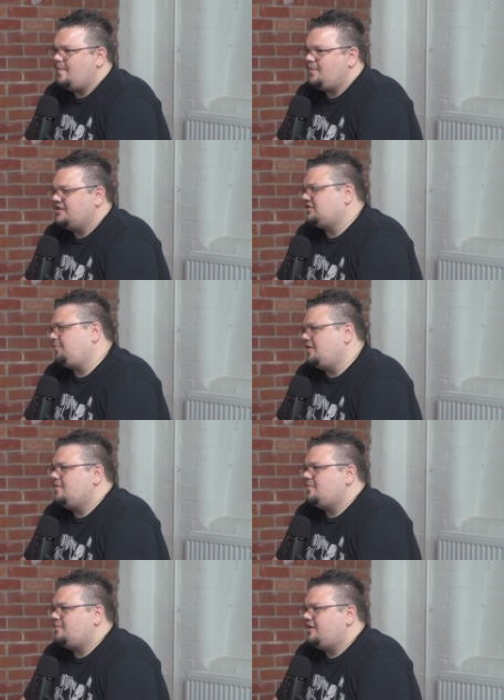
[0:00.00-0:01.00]
it's a
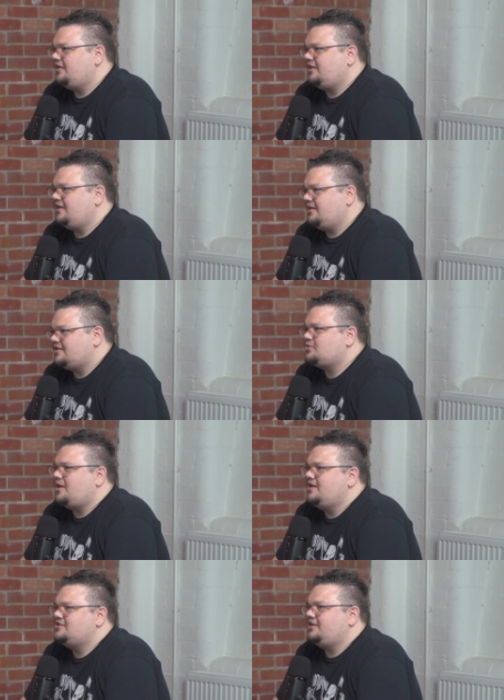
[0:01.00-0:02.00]
premium rate line, that's
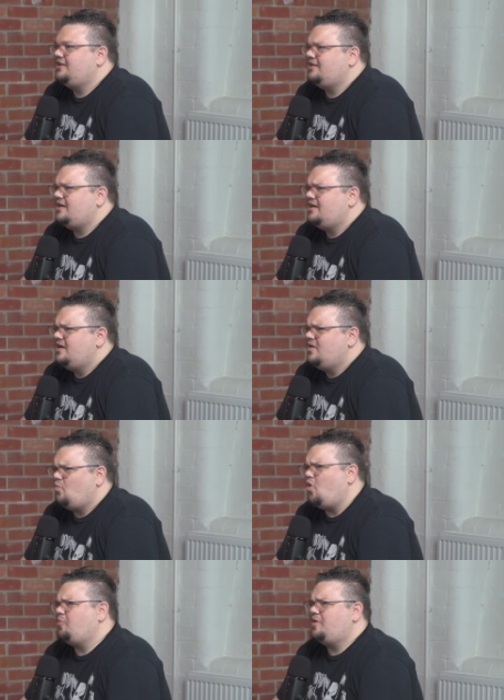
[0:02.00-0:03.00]
why it's like that.
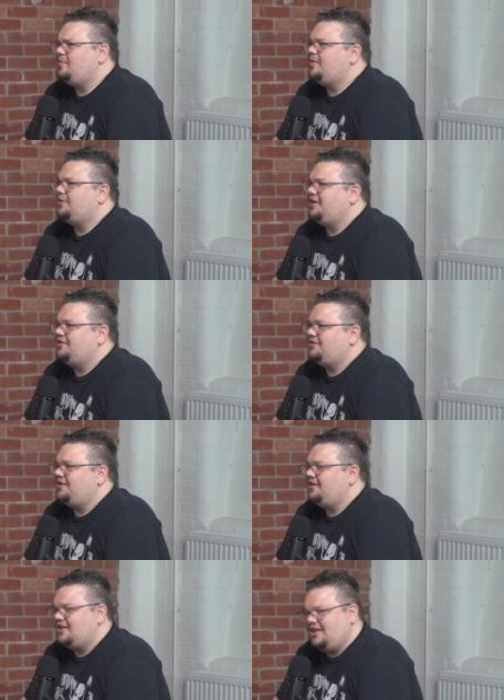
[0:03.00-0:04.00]
What premium rate
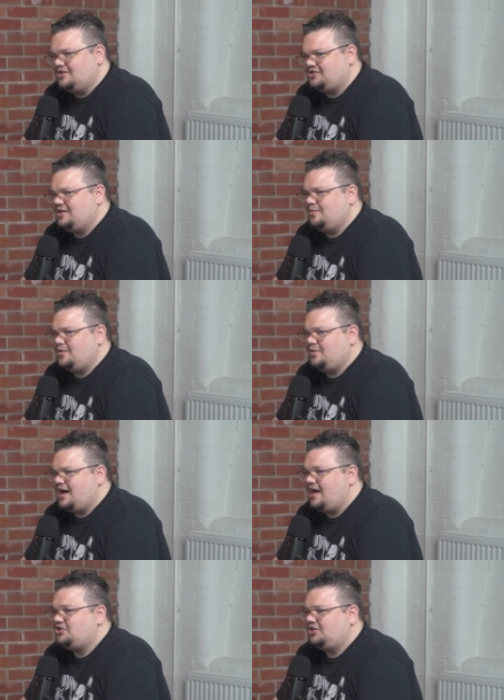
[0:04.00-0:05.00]
line? And then you're saying, well,
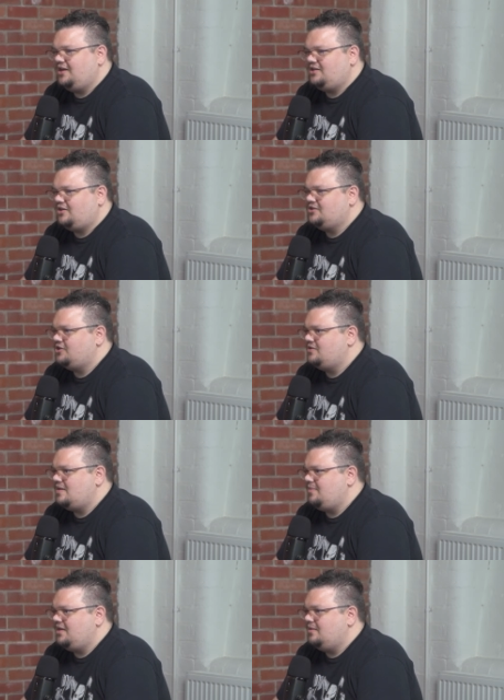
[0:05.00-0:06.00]
actually it turns out
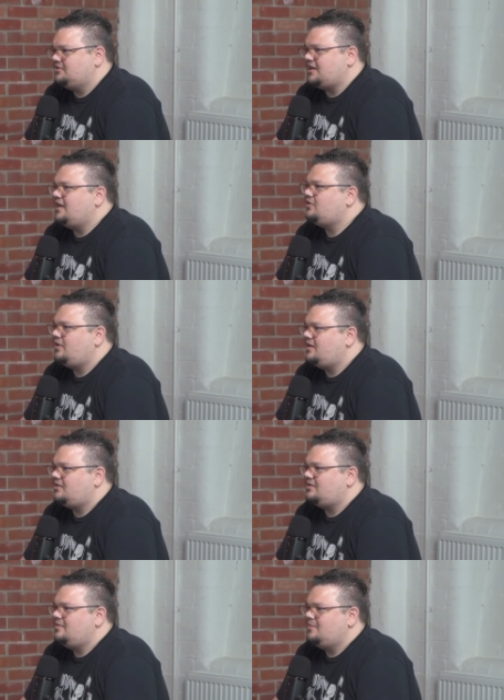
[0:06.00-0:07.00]
to be it was adult
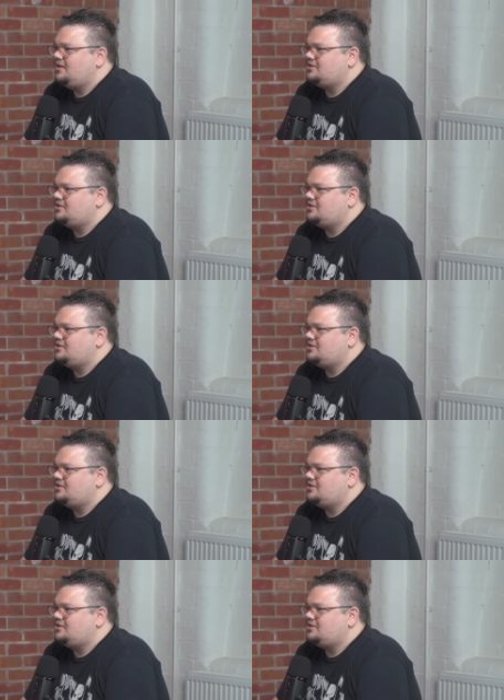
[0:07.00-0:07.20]
entertainment or